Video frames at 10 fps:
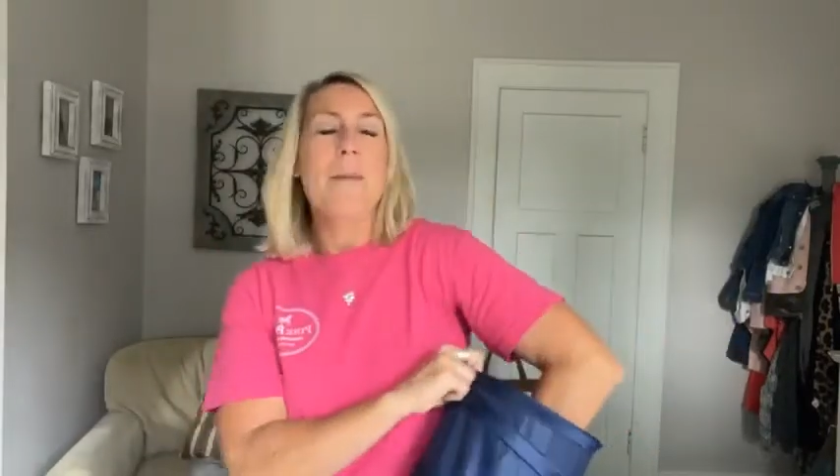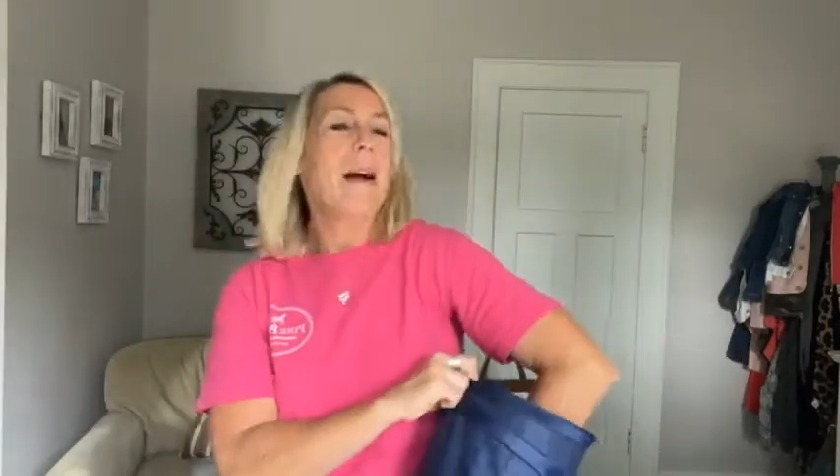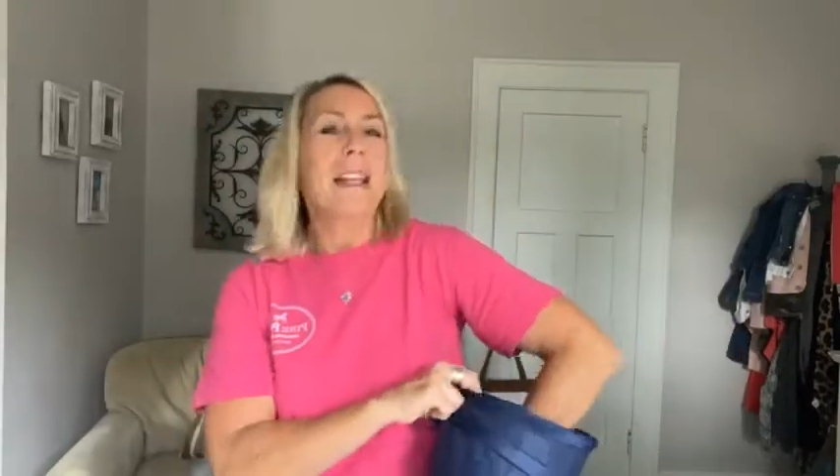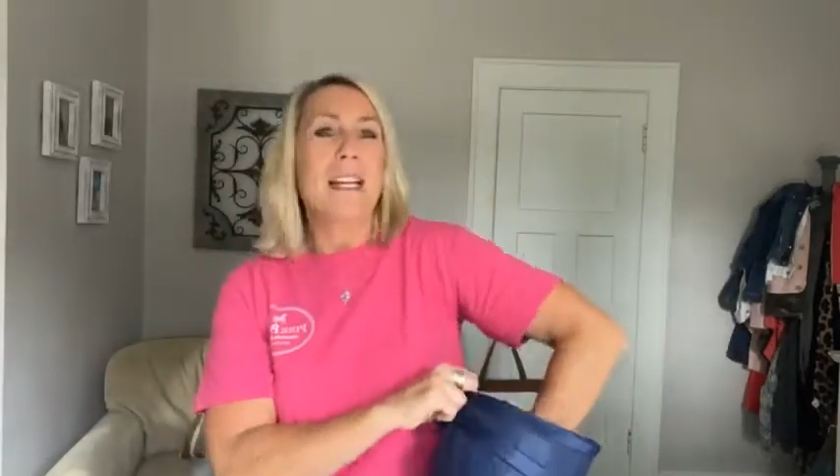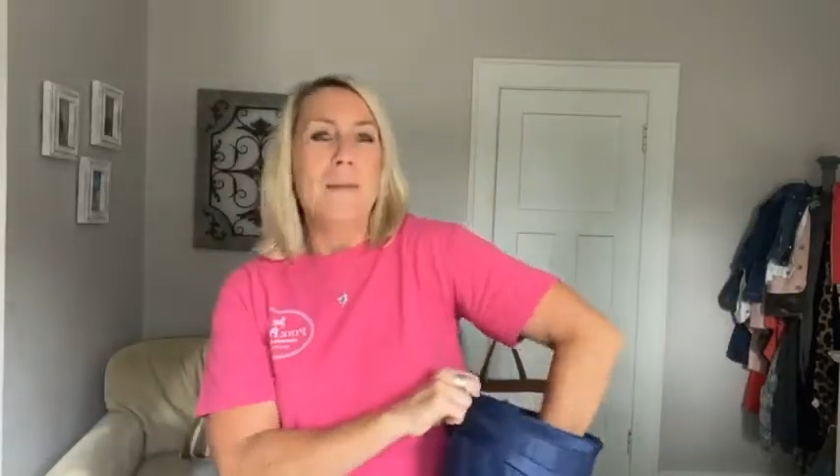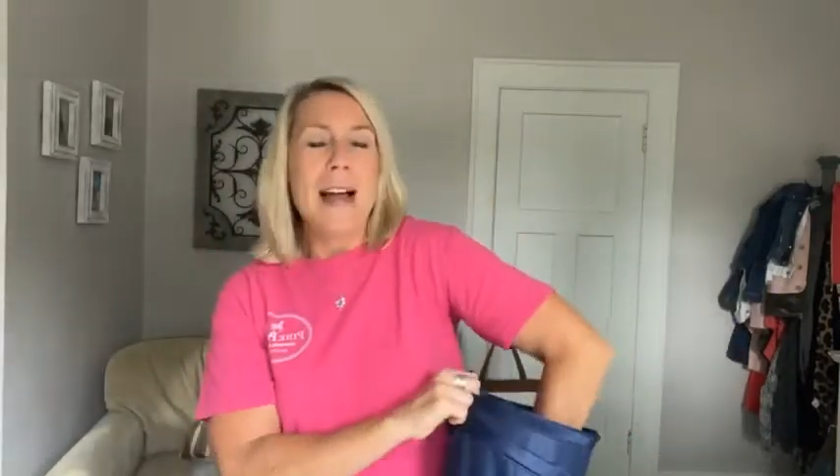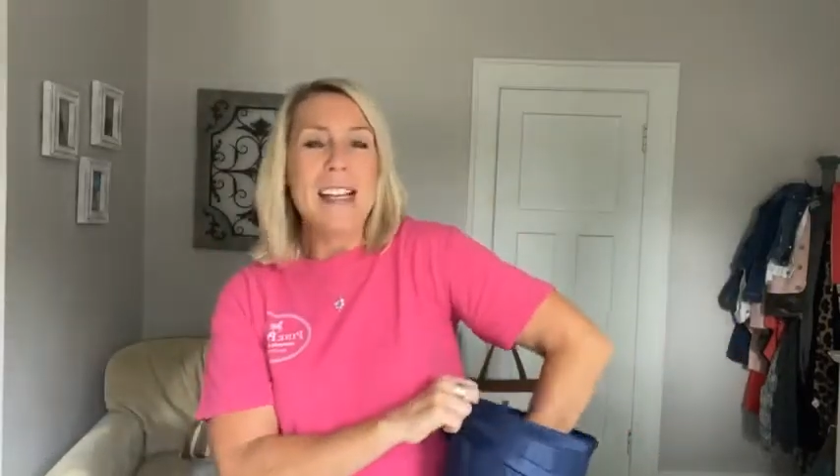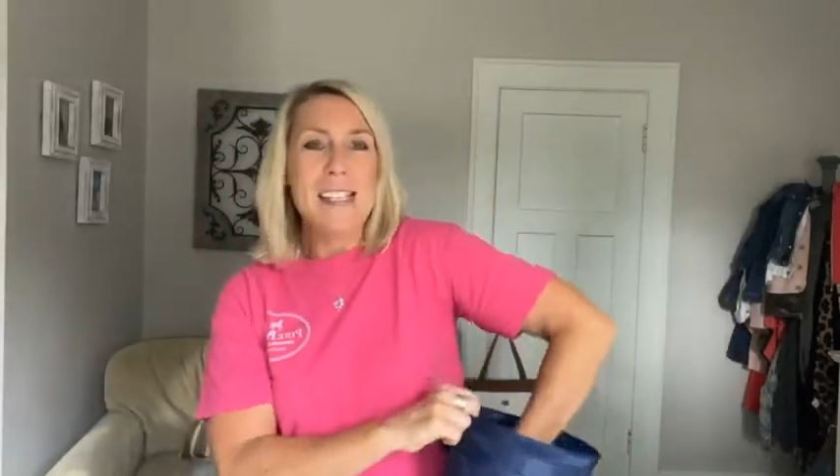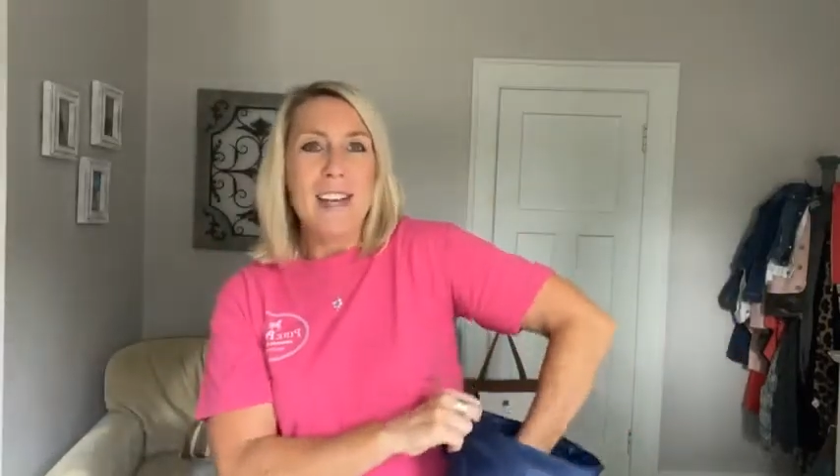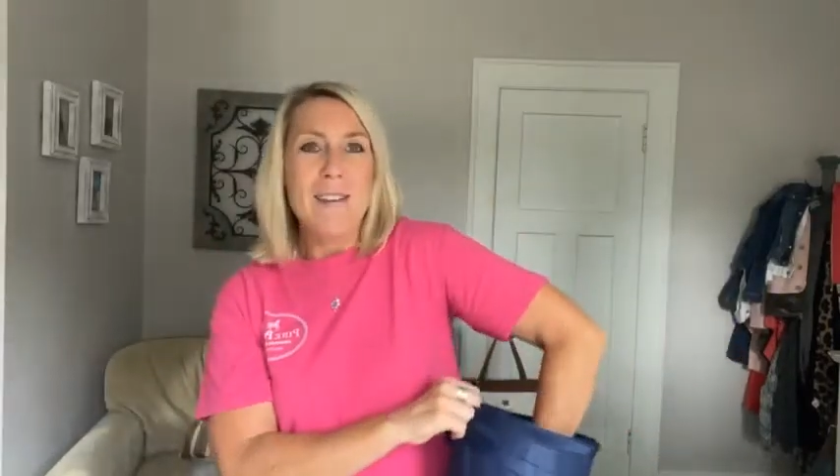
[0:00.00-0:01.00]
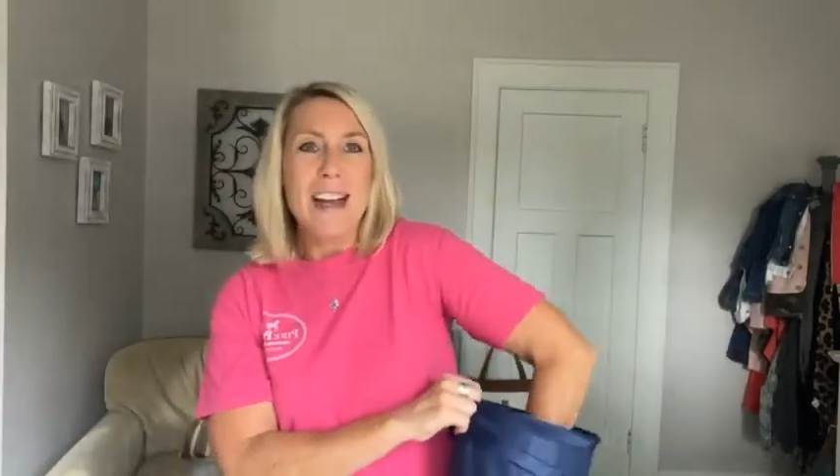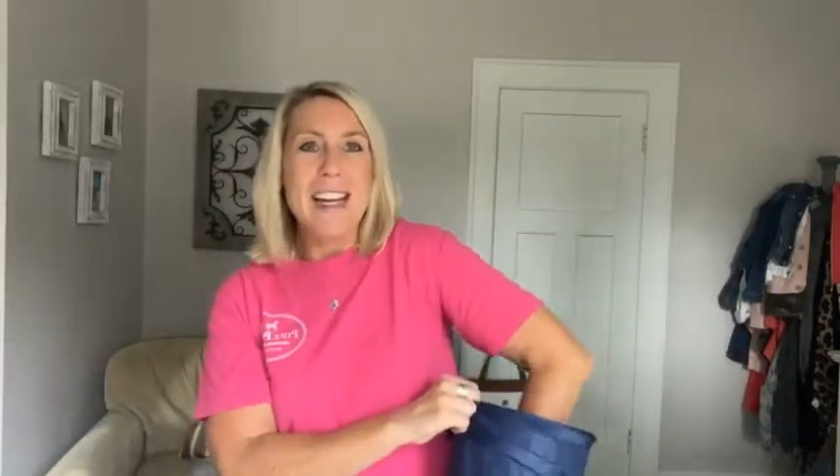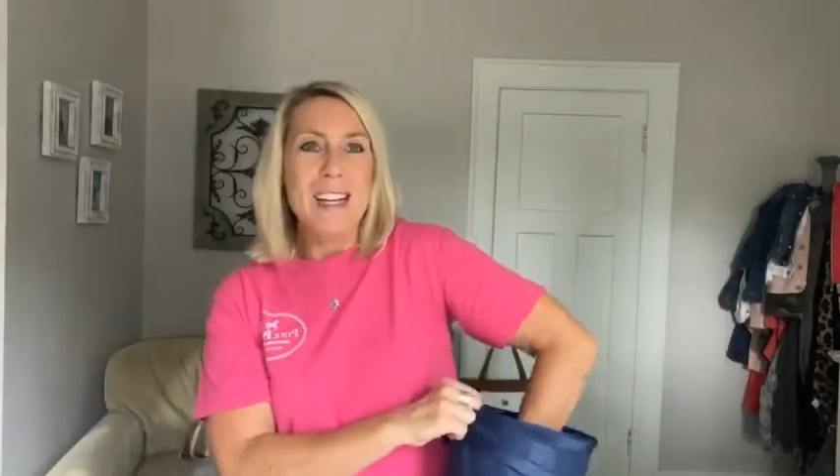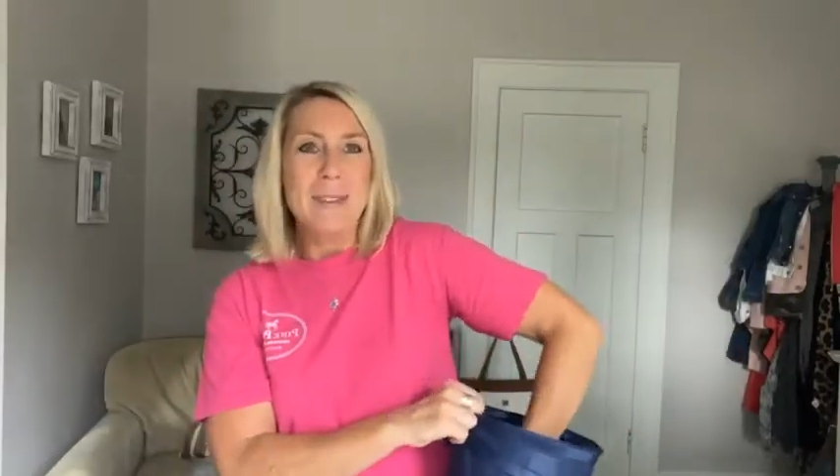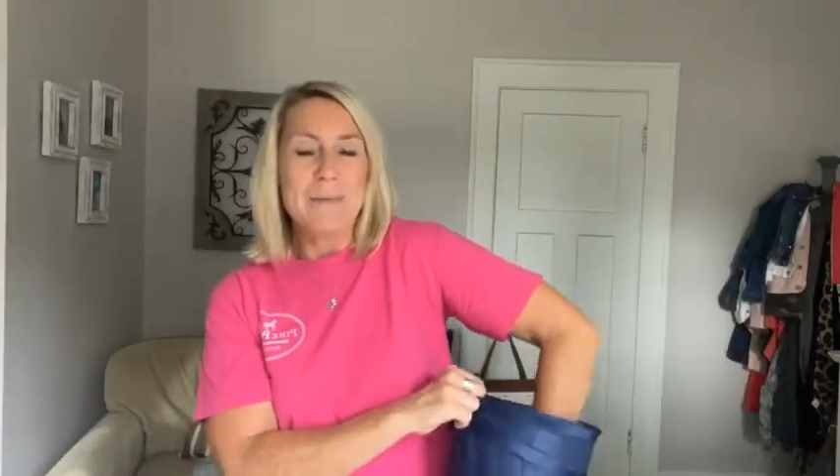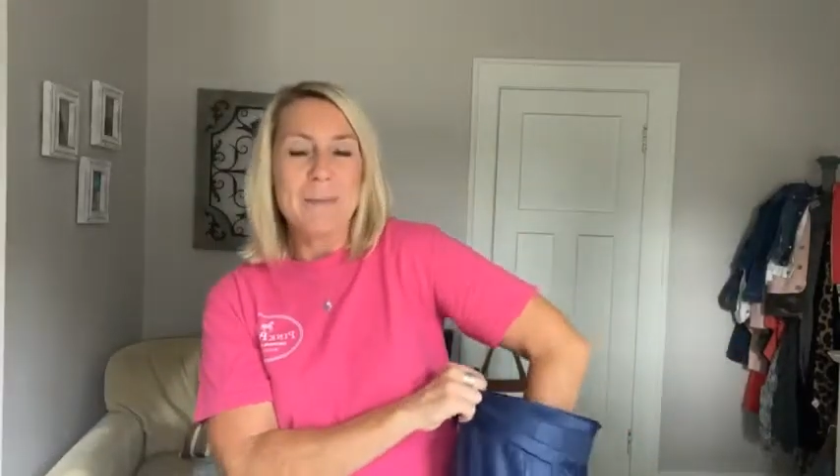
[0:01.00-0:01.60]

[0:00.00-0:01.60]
my little basket right here.